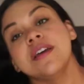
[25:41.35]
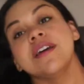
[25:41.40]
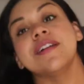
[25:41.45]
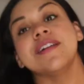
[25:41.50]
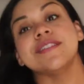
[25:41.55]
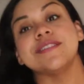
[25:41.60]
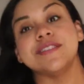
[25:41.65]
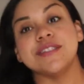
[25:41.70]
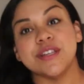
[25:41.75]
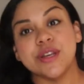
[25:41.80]

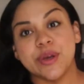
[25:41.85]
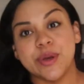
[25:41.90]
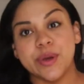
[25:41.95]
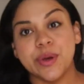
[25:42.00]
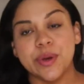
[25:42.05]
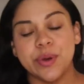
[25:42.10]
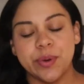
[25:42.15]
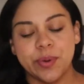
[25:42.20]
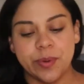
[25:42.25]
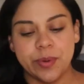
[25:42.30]
Let's see
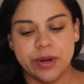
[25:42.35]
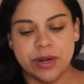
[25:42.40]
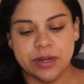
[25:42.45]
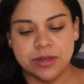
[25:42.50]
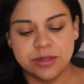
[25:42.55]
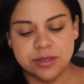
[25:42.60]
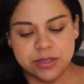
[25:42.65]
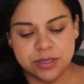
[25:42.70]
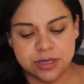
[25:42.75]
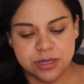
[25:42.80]
what
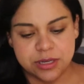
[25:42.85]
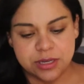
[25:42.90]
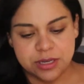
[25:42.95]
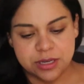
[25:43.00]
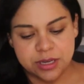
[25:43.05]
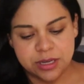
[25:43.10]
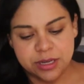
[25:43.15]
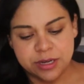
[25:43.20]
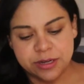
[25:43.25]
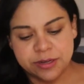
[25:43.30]
else.
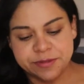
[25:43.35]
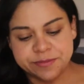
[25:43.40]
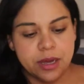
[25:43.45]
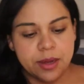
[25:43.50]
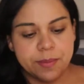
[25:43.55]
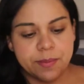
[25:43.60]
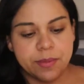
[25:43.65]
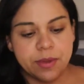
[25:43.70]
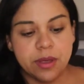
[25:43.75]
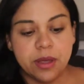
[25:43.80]

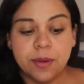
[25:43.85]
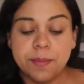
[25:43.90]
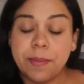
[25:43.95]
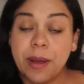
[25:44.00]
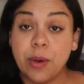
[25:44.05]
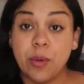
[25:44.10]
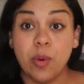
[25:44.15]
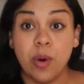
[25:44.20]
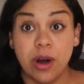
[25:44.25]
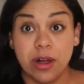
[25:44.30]
My
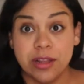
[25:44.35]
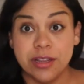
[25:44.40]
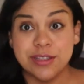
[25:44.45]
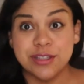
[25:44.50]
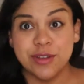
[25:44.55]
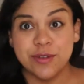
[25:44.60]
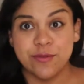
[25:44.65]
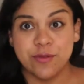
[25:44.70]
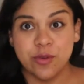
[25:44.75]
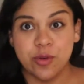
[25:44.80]

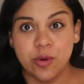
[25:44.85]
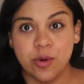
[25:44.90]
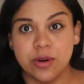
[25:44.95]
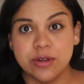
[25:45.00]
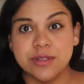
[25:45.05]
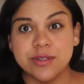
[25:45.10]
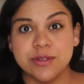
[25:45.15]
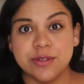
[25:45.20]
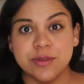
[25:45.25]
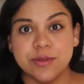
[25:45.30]
wallet, of
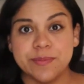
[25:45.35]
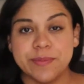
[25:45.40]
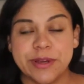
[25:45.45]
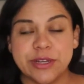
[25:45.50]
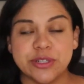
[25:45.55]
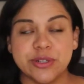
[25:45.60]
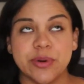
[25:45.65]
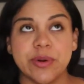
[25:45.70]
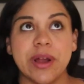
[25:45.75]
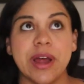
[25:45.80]
course, make
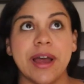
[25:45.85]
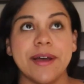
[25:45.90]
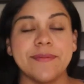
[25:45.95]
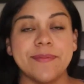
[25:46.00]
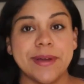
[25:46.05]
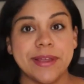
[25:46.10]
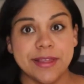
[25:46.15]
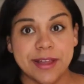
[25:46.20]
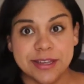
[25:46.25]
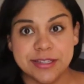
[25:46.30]
sure I have
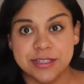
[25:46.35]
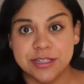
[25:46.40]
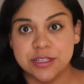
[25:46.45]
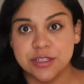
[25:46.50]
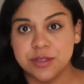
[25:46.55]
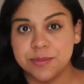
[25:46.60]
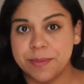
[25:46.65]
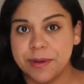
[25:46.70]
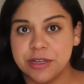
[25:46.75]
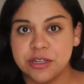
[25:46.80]
my
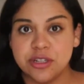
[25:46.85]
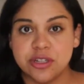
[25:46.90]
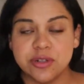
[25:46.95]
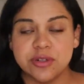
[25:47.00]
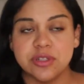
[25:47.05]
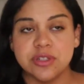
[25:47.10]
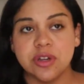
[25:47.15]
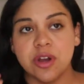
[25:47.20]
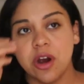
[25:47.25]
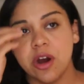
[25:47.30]
license, my
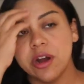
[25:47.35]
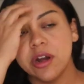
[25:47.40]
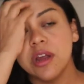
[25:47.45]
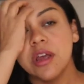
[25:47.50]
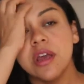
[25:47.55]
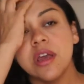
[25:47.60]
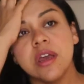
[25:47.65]
insurance card,